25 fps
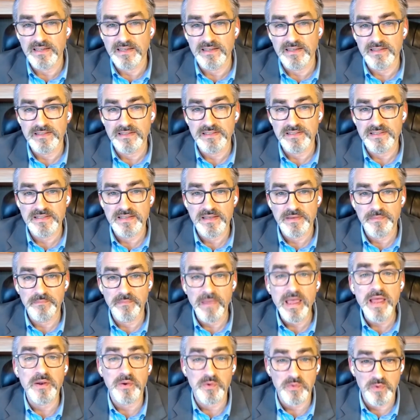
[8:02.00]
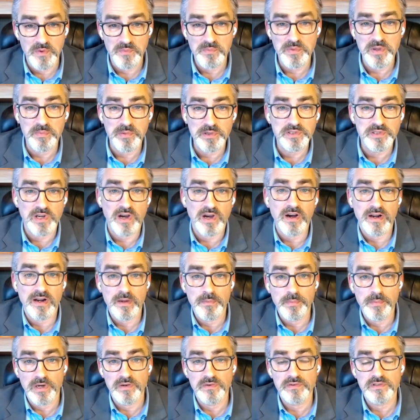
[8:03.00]
is meant when people talk
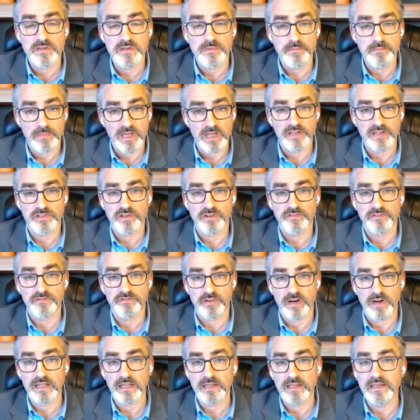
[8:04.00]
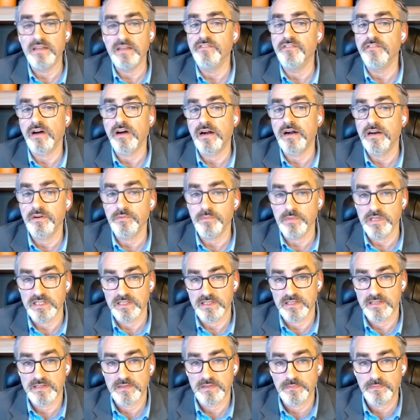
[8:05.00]
about dementia-friendly
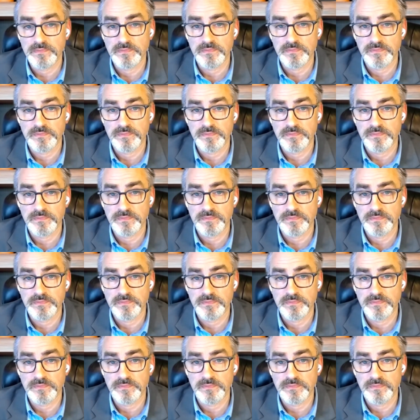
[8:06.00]
environments.